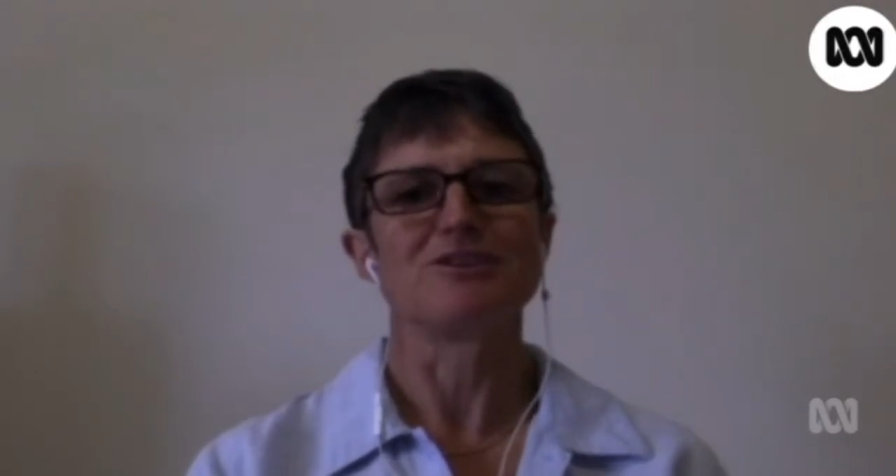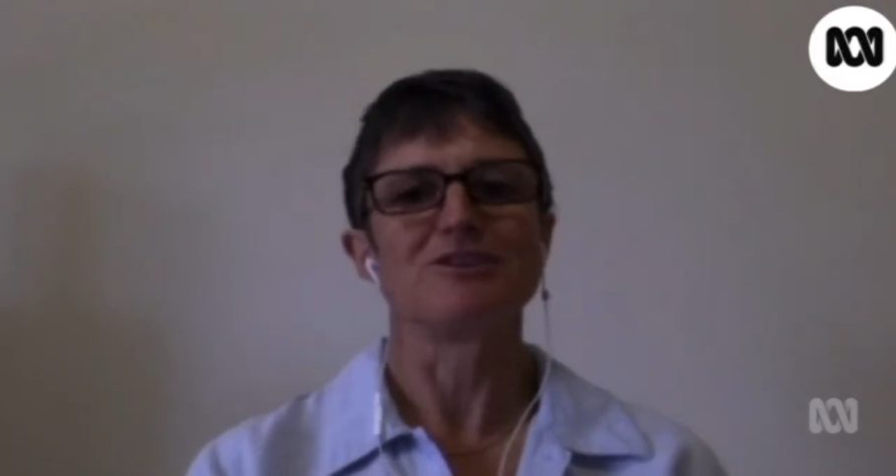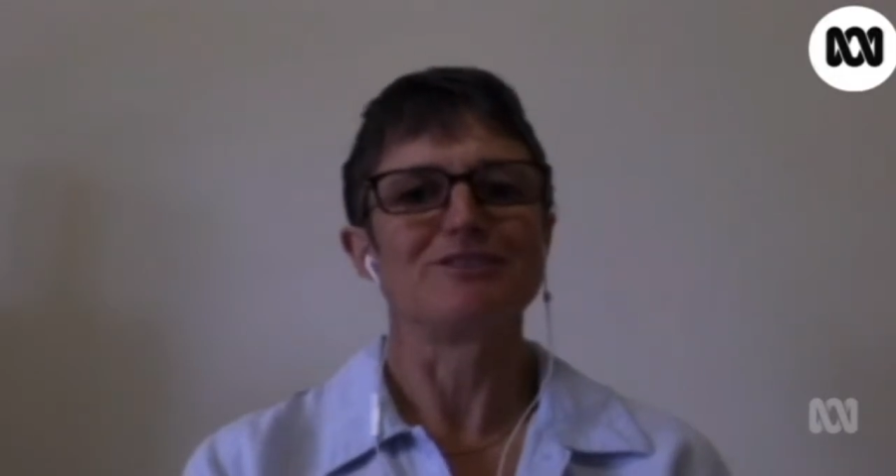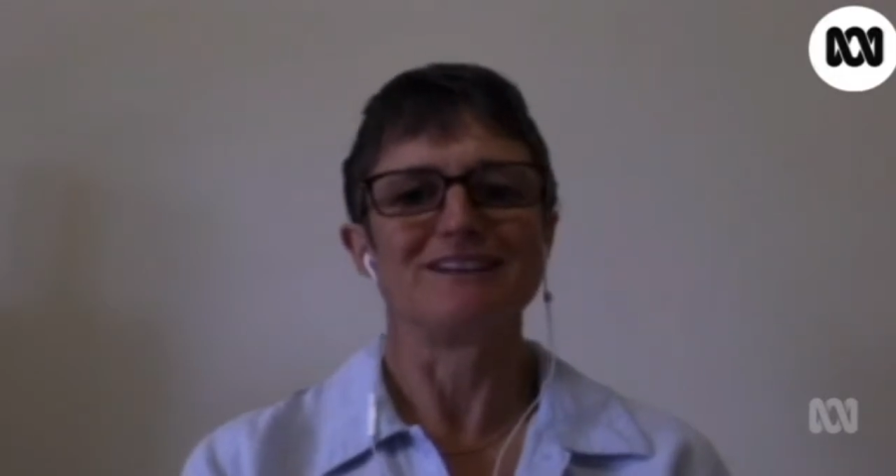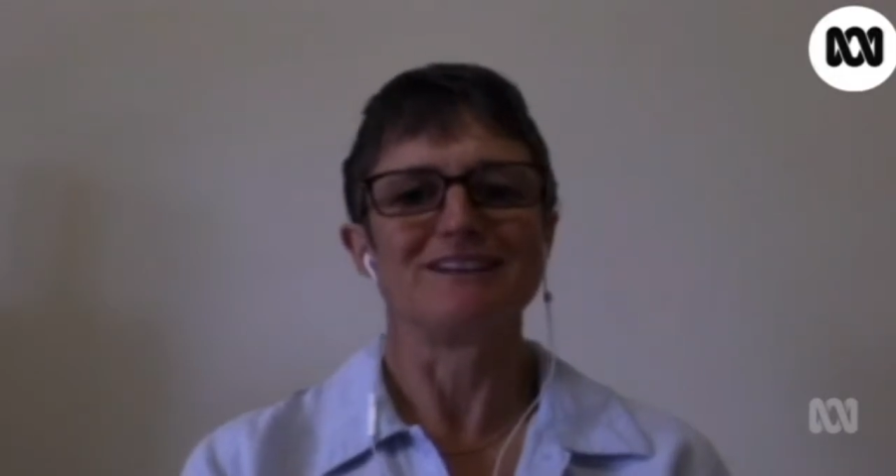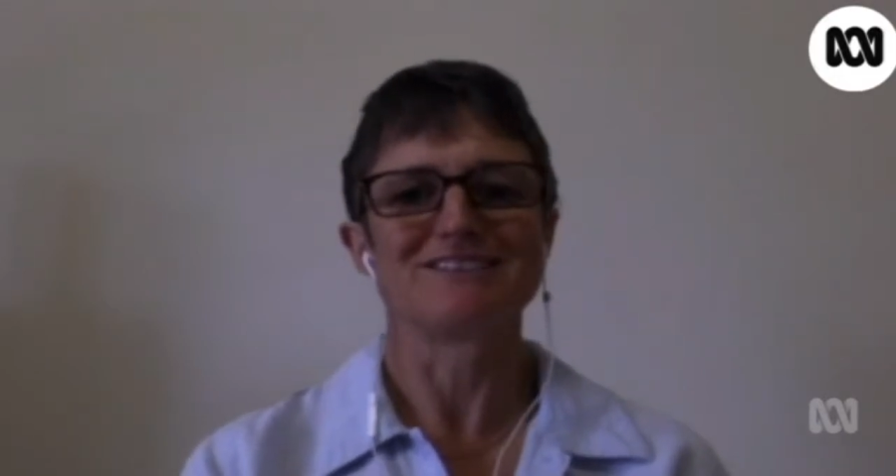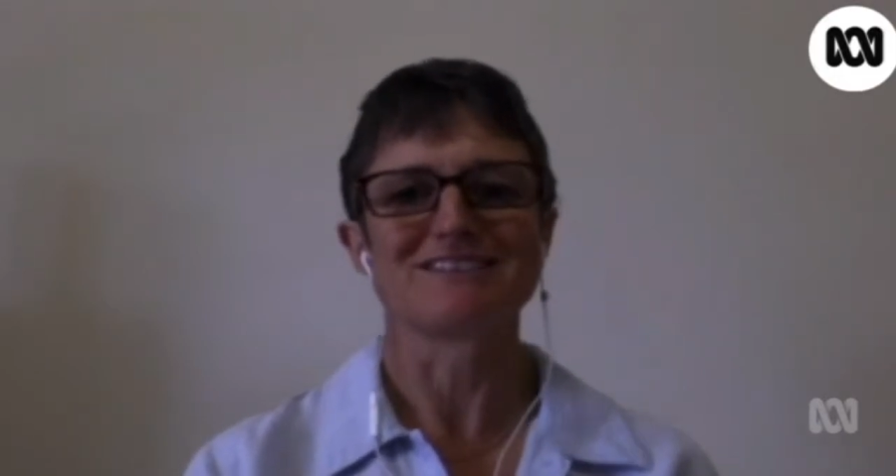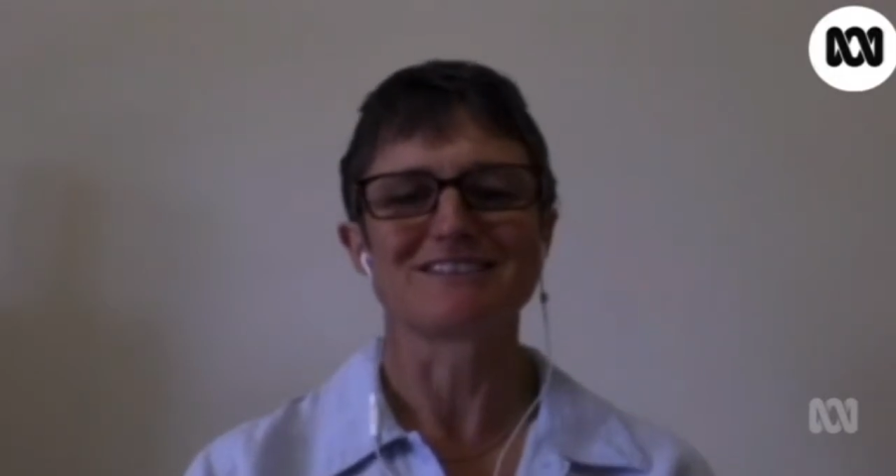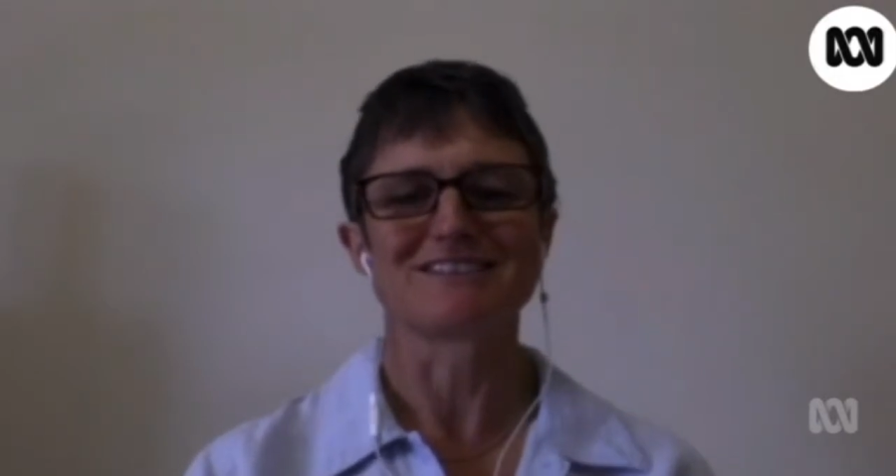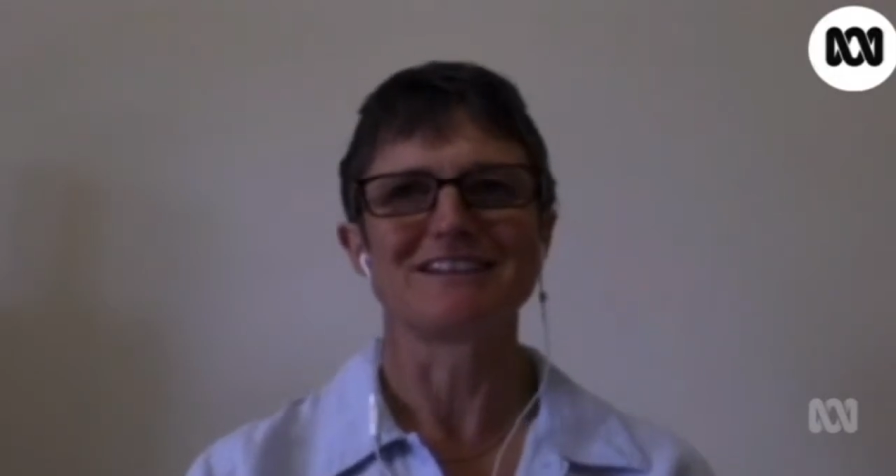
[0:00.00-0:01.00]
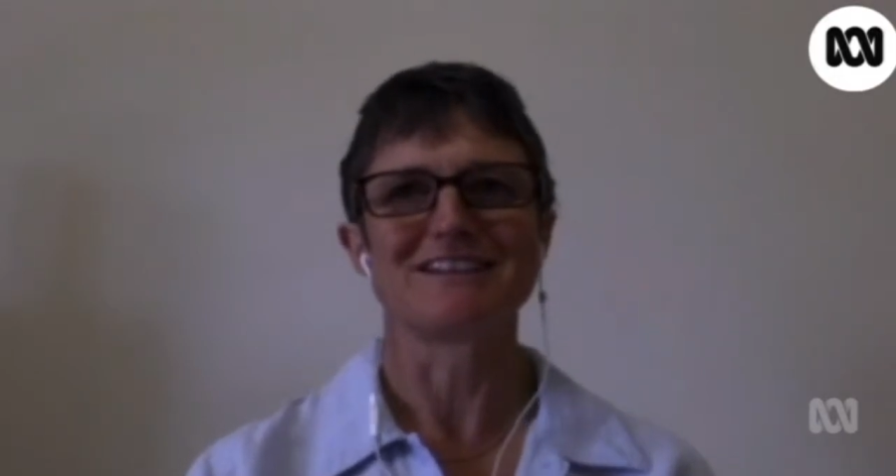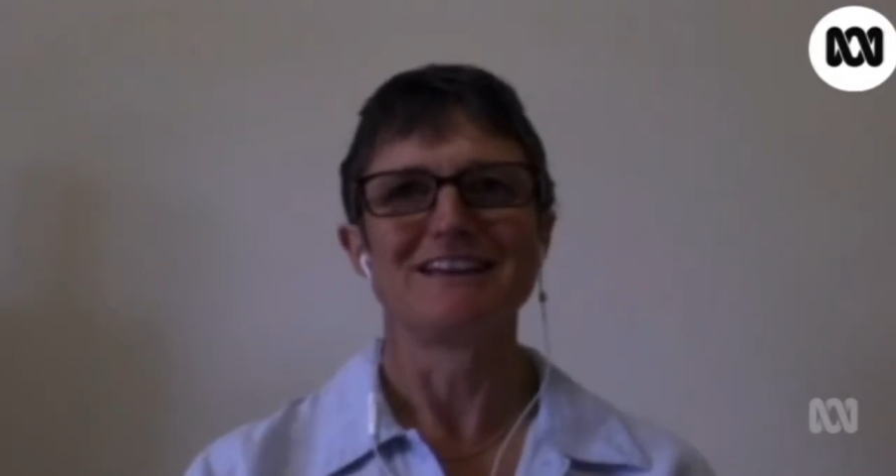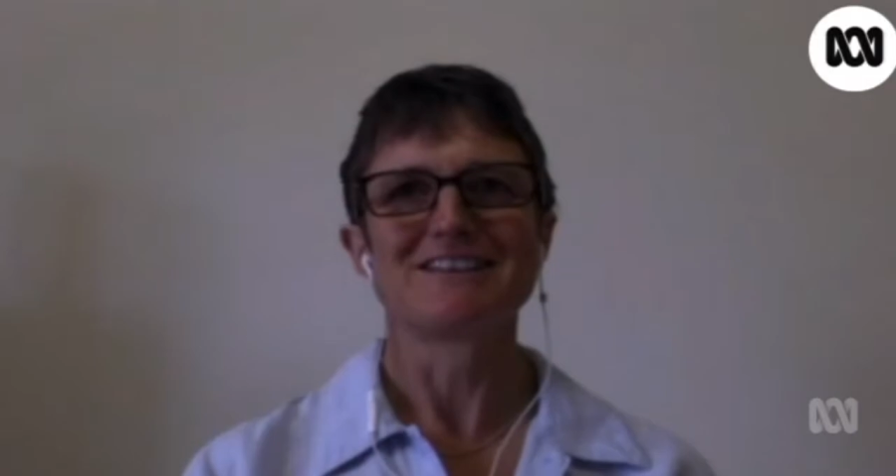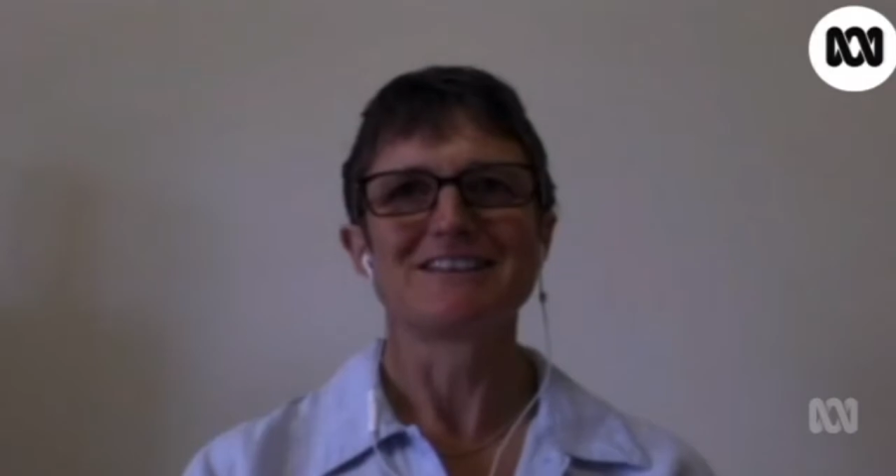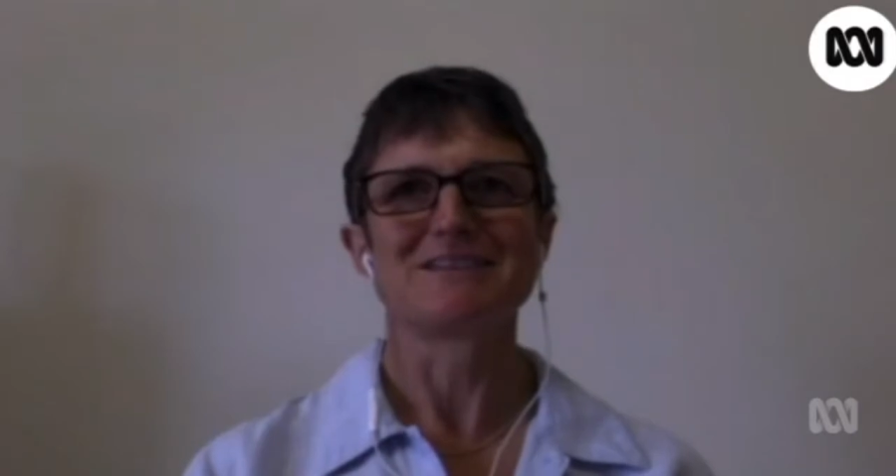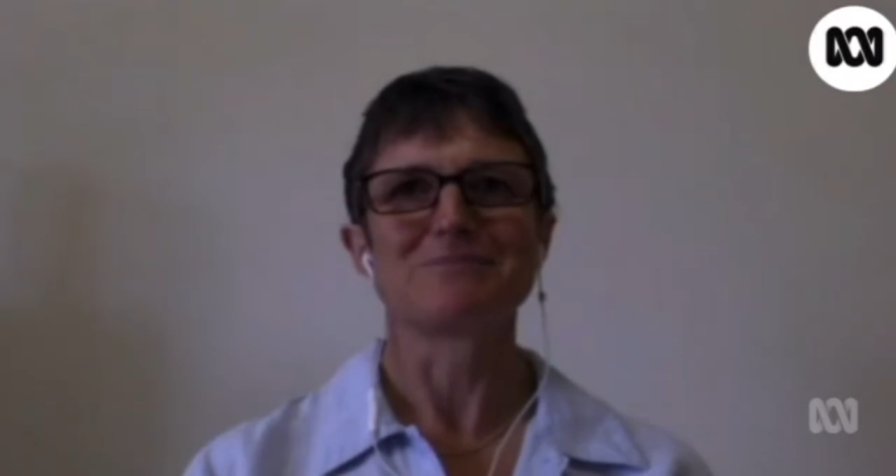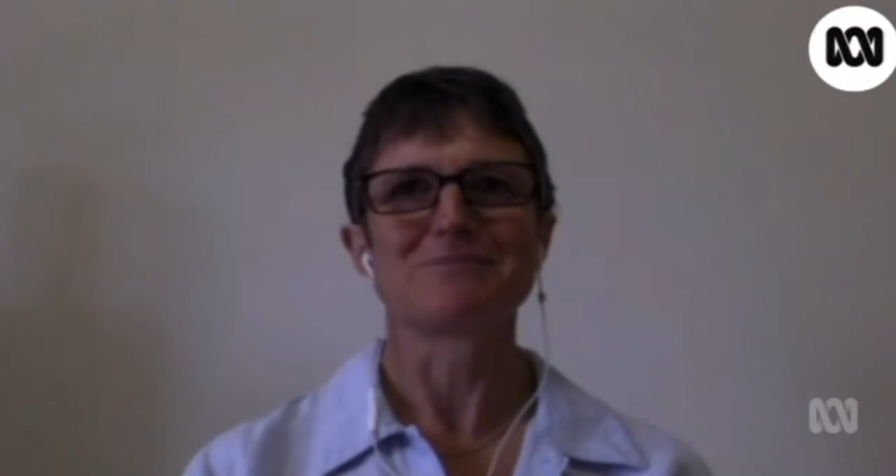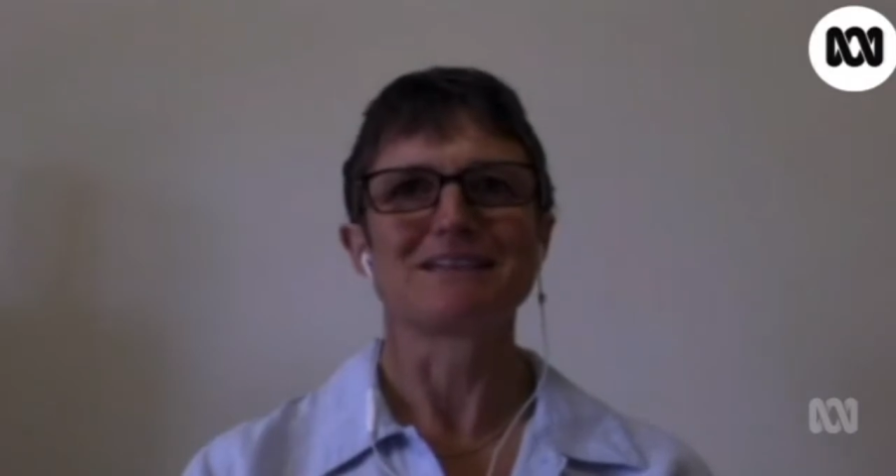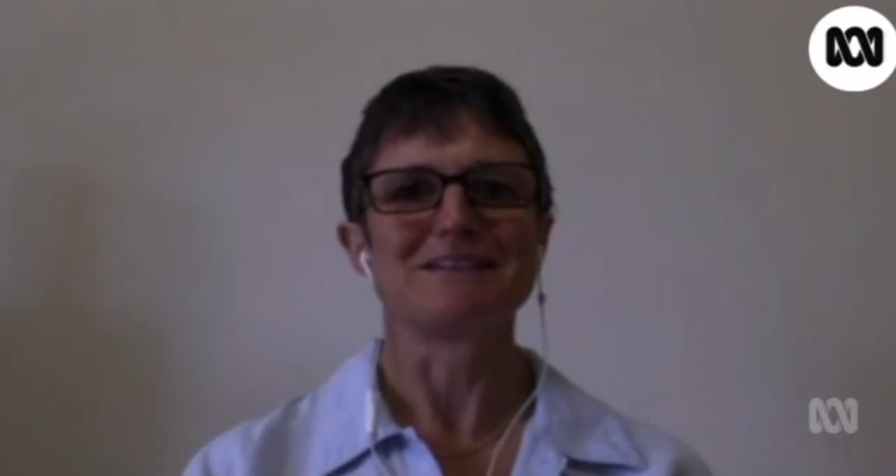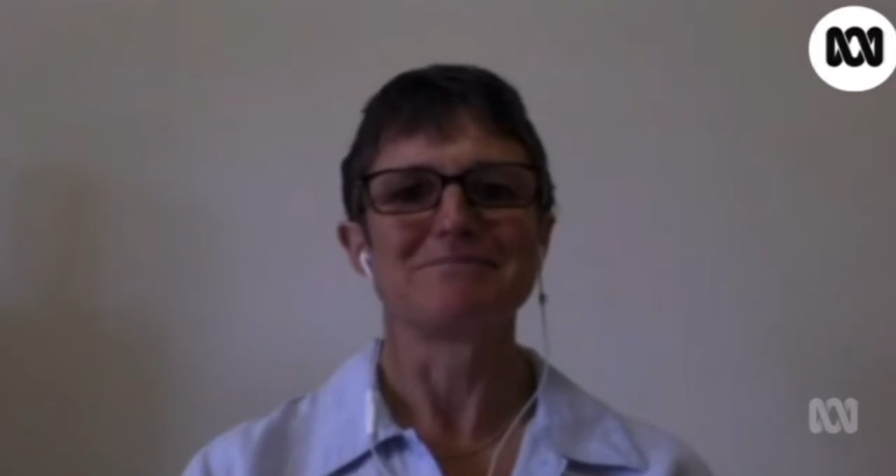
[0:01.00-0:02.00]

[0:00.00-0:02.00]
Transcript: It's just simply